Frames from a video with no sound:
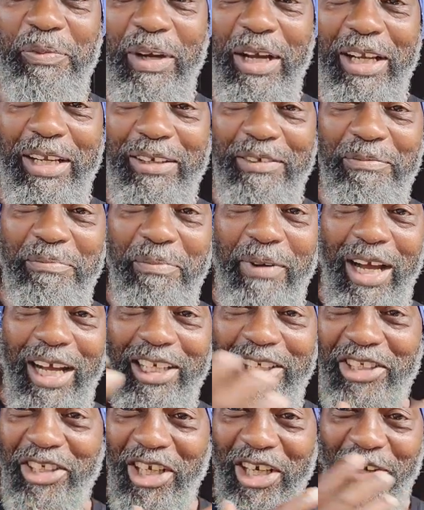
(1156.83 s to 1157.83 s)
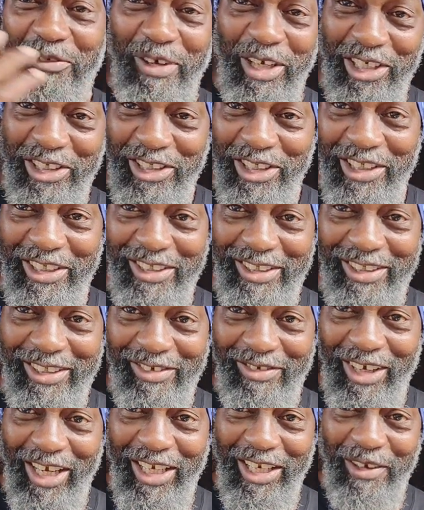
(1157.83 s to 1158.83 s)
Right, my generation,
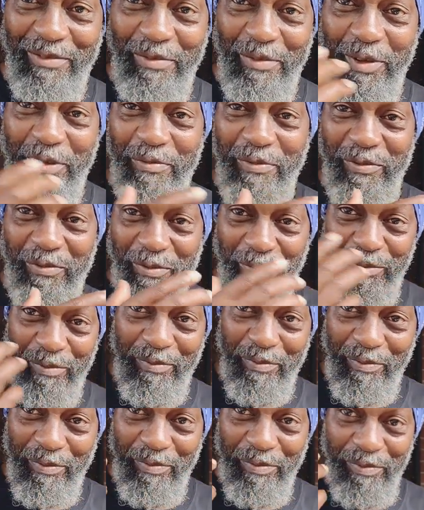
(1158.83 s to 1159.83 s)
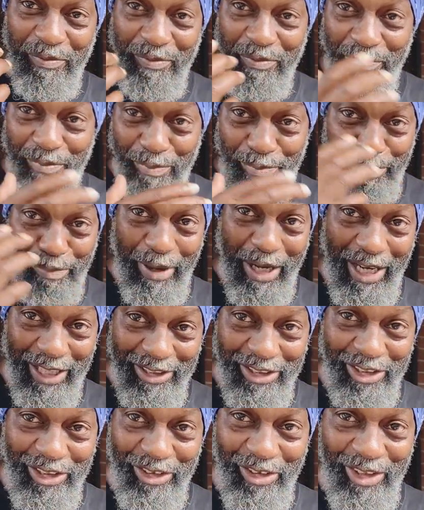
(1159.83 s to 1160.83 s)
right, if we
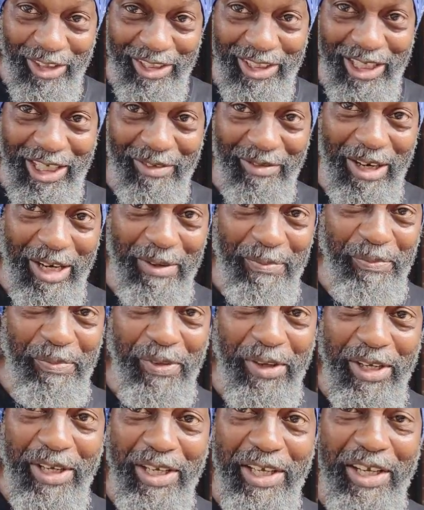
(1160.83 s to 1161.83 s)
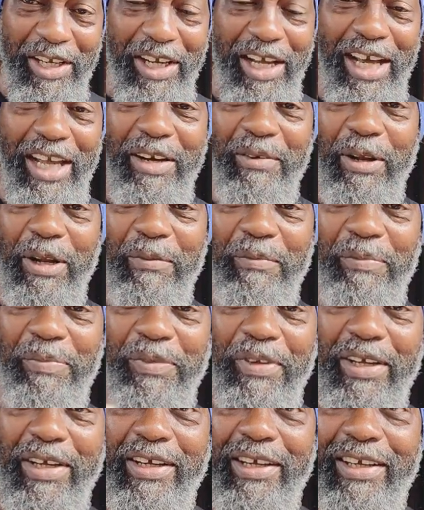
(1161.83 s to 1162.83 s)
pass a certain thing, right? Anyway,
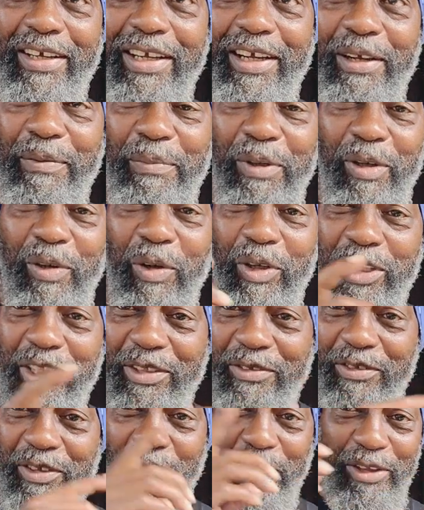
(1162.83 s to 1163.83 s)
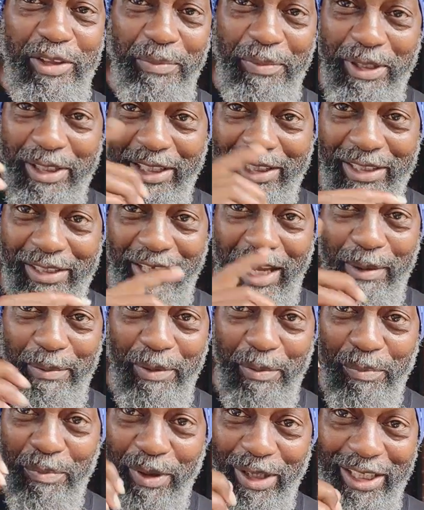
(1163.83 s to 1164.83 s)
because of so, so many things that
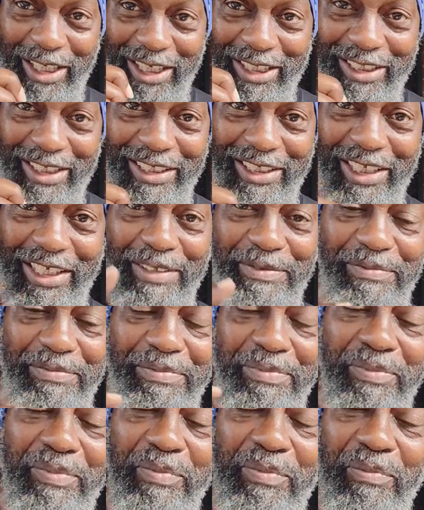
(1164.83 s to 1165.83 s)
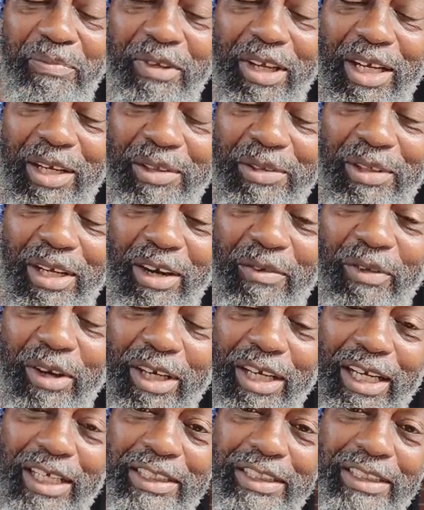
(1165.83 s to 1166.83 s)
happened. But here's the thing. Here's what I
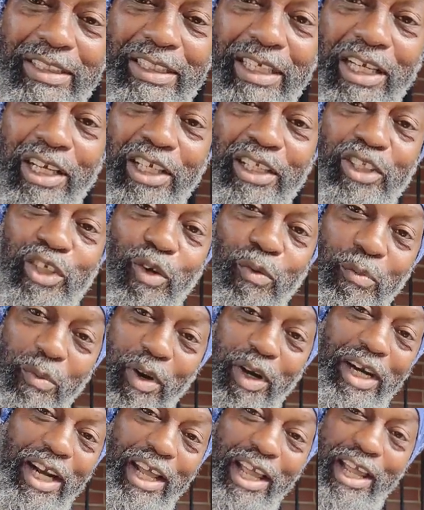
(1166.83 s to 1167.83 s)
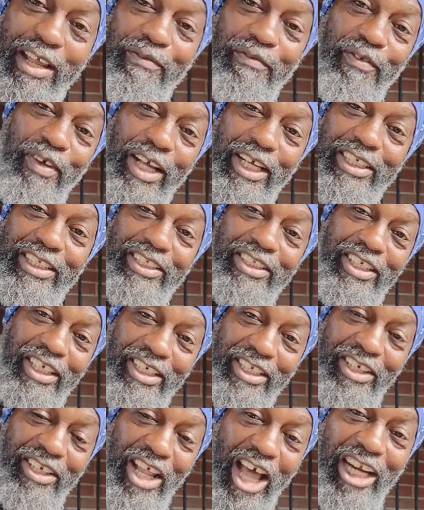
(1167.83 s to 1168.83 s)
realized. The more they advance
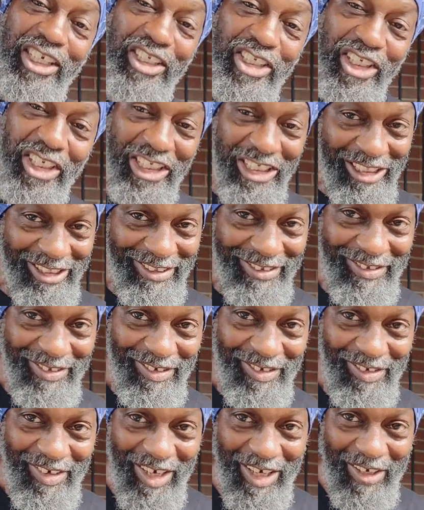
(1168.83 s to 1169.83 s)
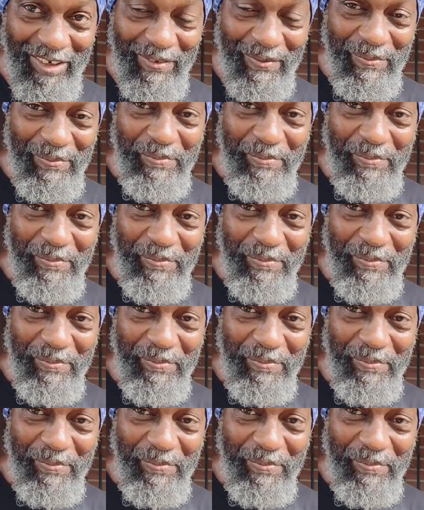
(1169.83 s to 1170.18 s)
technologically, right,